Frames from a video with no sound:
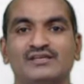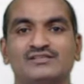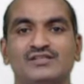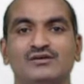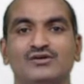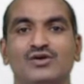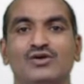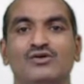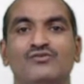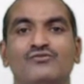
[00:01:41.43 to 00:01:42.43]
as the
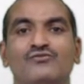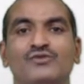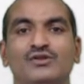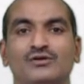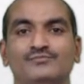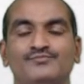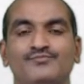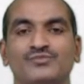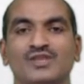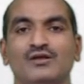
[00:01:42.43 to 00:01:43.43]
phenol.
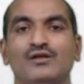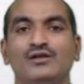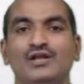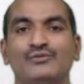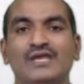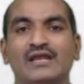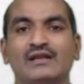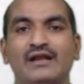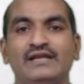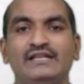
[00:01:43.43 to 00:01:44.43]
Now we can
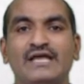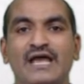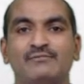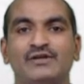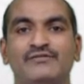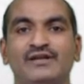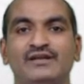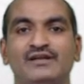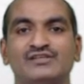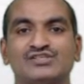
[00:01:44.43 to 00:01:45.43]
write the
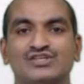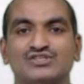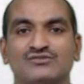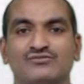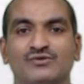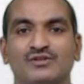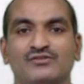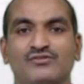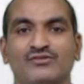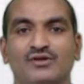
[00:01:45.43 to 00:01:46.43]
abbreviated structure for the
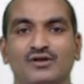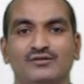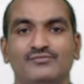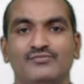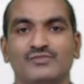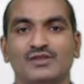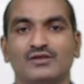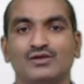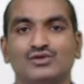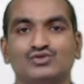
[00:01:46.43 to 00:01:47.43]
phenol.
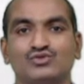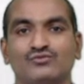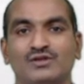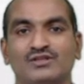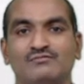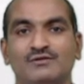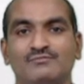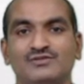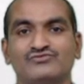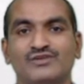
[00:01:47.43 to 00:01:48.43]
So for that
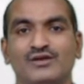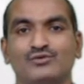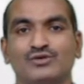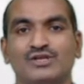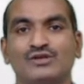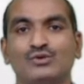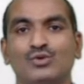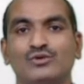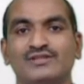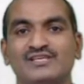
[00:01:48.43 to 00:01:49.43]
purpose we have to
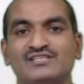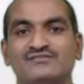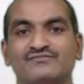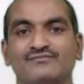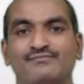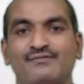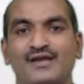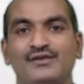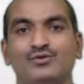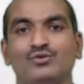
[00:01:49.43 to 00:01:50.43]
ignore these
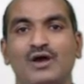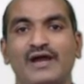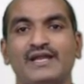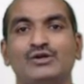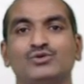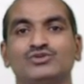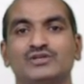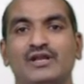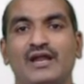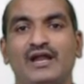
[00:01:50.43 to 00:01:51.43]
5
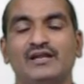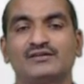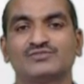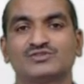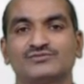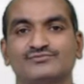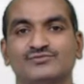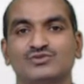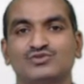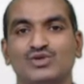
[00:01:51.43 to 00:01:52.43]
hydrogen atoms.
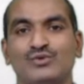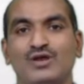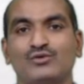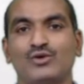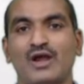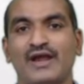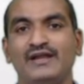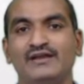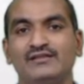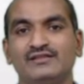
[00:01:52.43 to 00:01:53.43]
So we have to
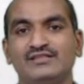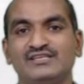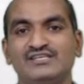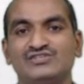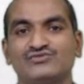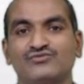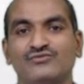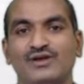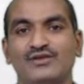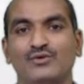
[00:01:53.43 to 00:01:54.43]
hide these
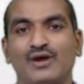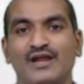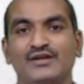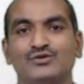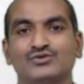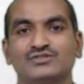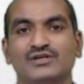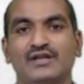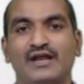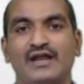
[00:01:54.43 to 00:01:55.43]
5
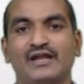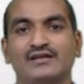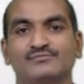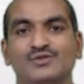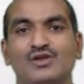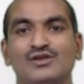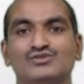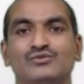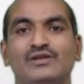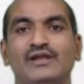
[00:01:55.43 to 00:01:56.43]
hydrogen atoms.
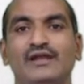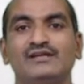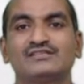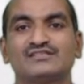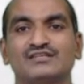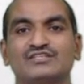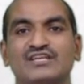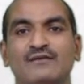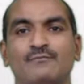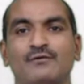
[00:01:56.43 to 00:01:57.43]
So we get such
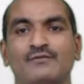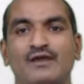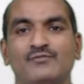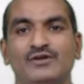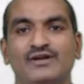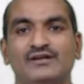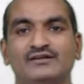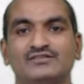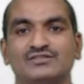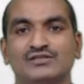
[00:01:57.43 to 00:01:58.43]
type of
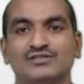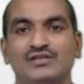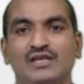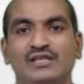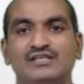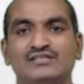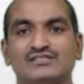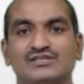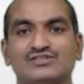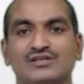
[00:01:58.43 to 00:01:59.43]
abbreviated structure. In this
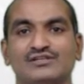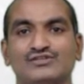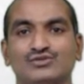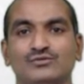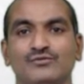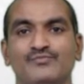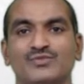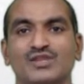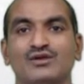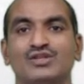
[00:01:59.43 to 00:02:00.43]
structure also
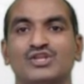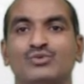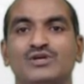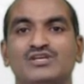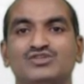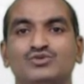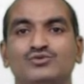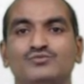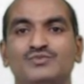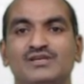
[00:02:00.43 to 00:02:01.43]
the OH
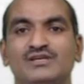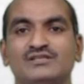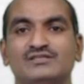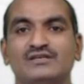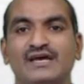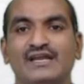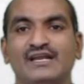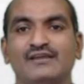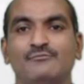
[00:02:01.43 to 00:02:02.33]
group is directly